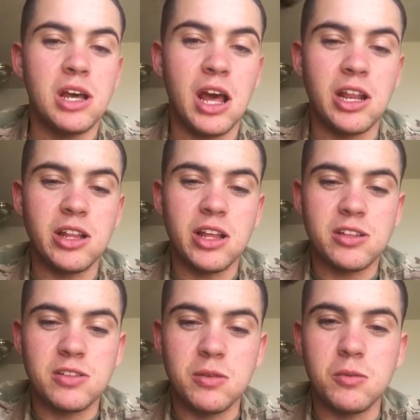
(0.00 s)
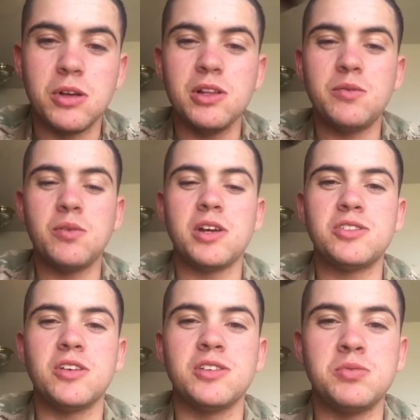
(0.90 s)
And it really
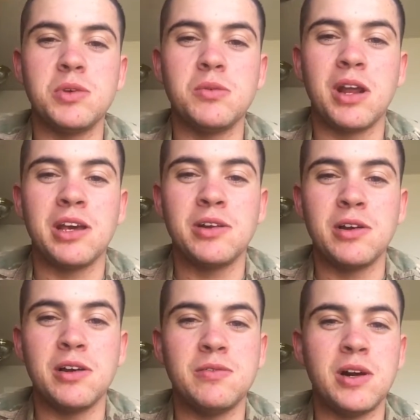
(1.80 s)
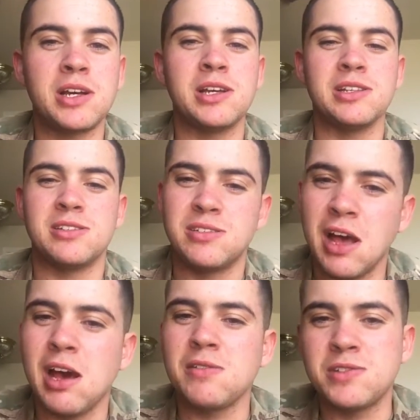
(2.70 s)
frustrates me when I hear a fucking
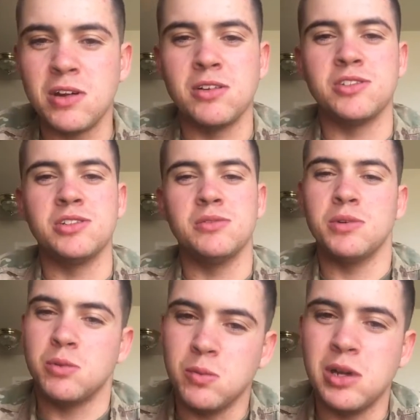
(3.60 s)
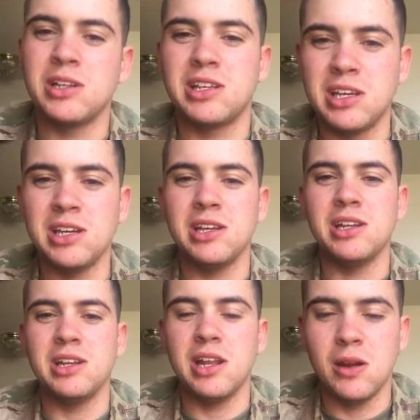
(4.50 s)
staff sergeant with 1
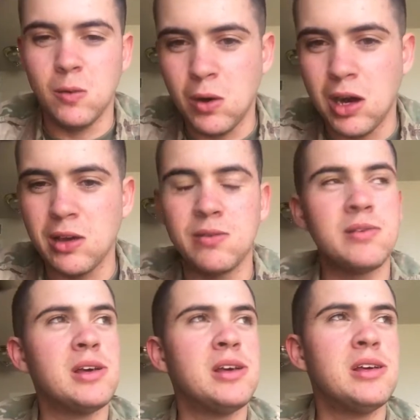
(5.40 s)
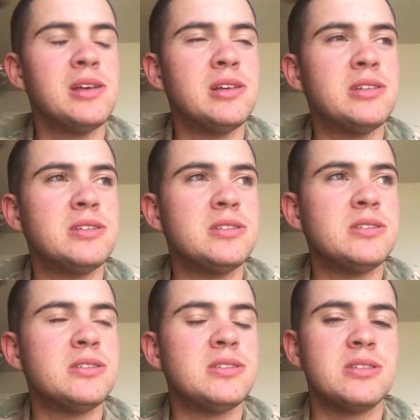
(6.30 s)
kid and a wife
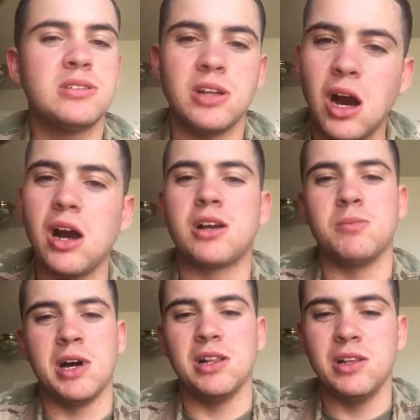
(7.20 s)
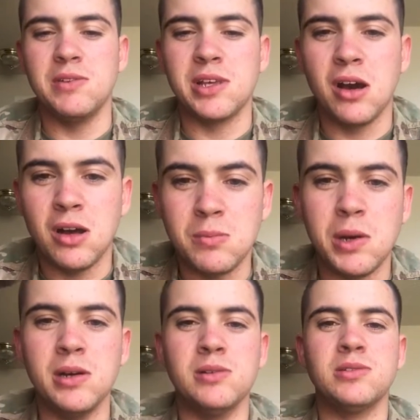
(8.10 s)
talk about living on
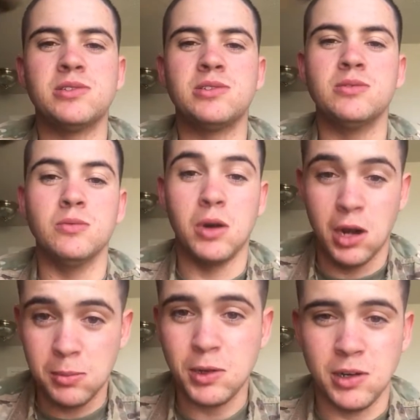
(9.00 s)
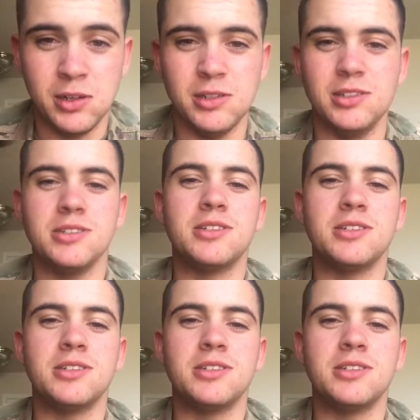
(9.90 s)
post where I'm currently